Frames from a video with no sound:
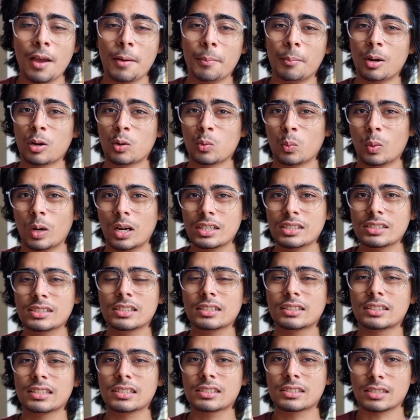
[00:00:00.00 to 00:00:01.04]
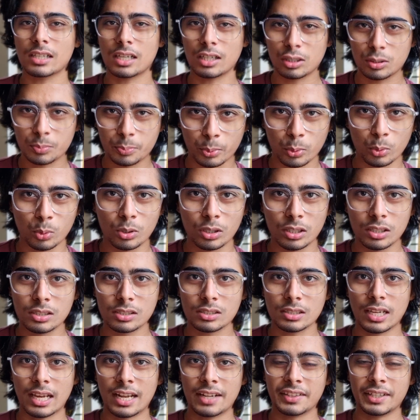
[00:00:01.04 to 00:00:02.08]
But once the things start to
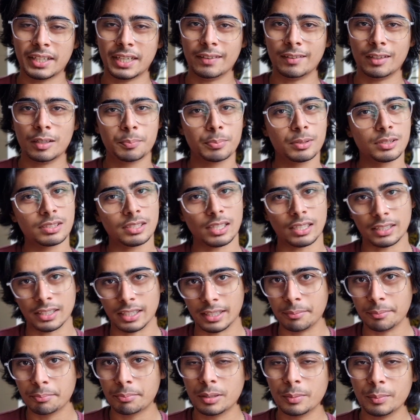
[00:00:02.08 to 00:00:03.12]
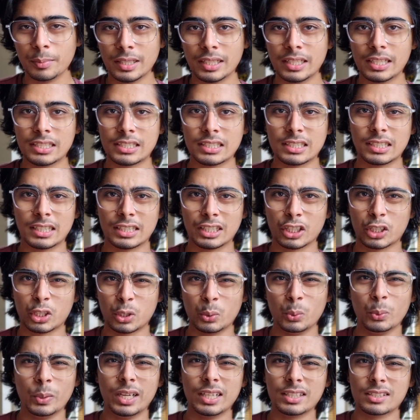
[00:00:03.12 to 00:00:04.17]
progress and the developers start their implementation and the
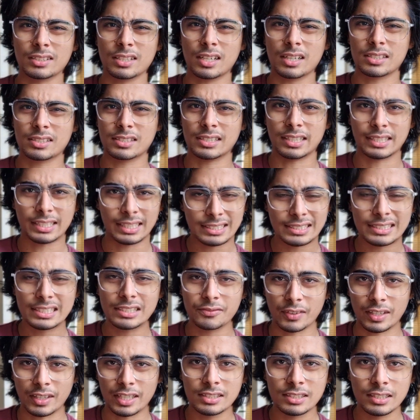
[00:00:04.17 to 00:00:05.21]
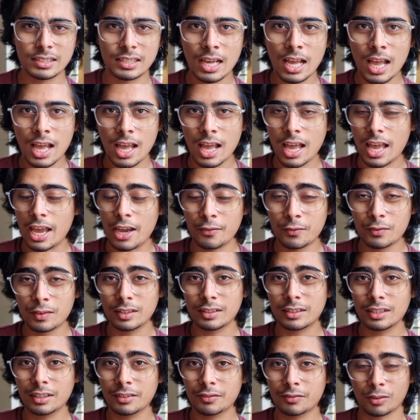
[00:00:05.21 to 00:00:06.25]
QA starts their testing phase,
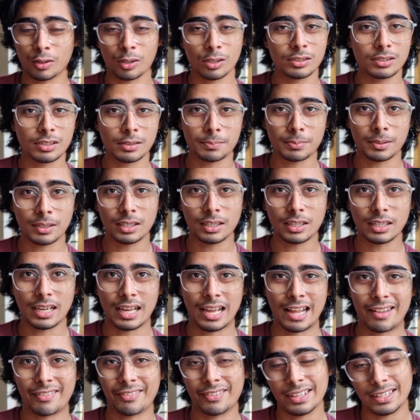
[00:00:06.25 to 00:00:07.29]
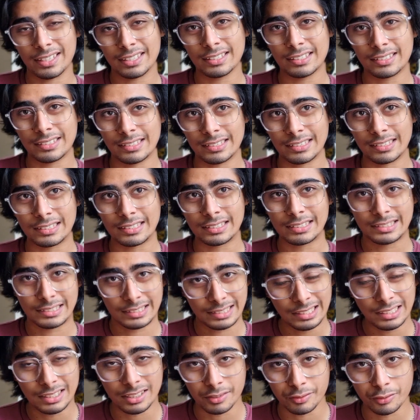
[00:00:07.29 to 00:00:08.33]
everything falls apart and then there is
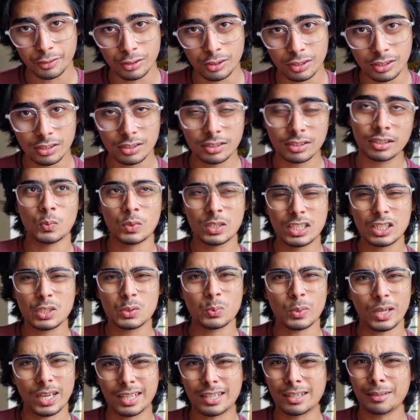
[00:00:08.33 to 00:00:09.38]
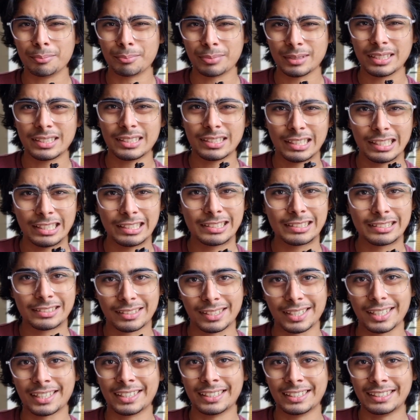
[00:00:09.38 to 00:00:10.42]
still confusions, which is where company is
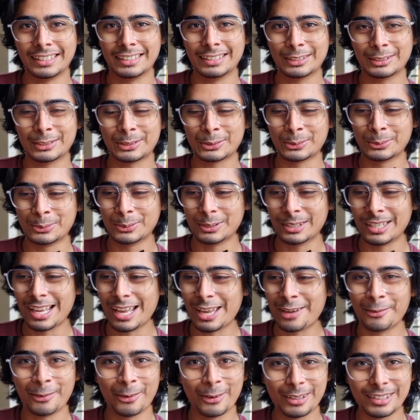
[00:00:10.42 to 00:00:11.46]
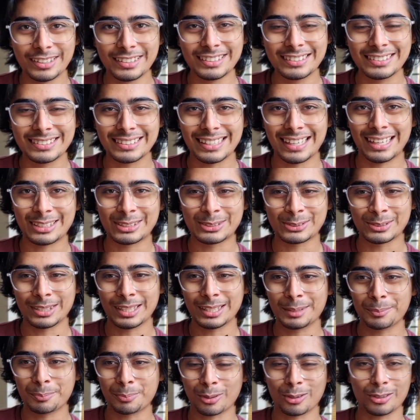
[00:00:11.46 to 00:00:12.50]
struggling to avoid this, and so
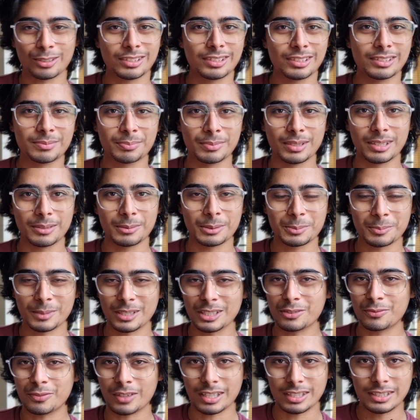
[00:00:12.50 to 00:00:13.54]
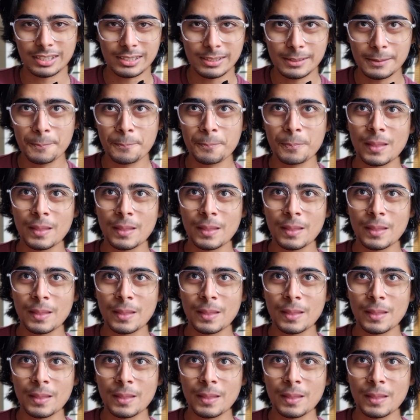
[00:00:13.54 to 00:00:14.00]
that the process becomes much faster.